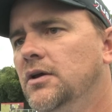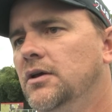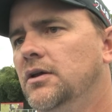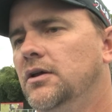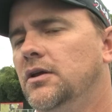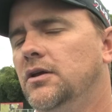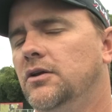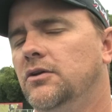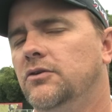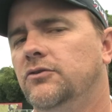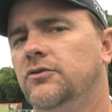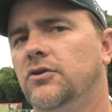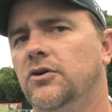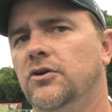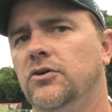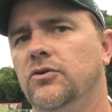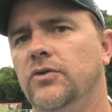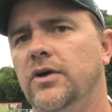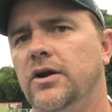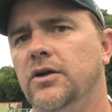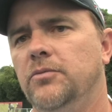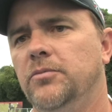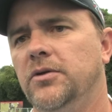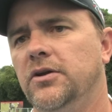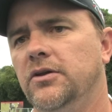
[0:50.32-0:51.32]
you turn it
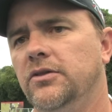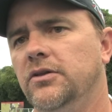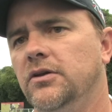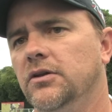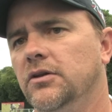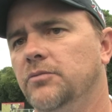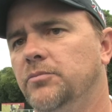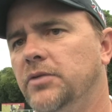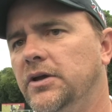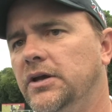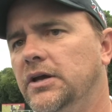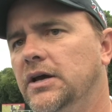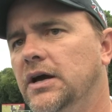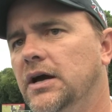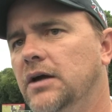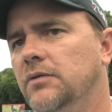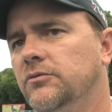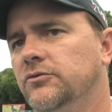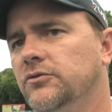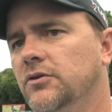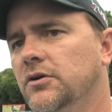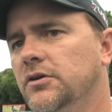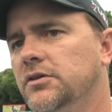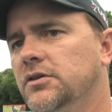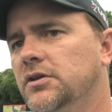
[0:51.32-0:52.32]
around a bit at the Olympic Games.
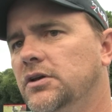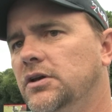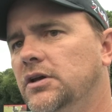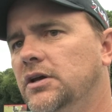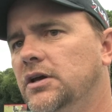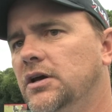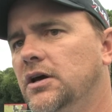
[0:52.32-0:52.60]
So I think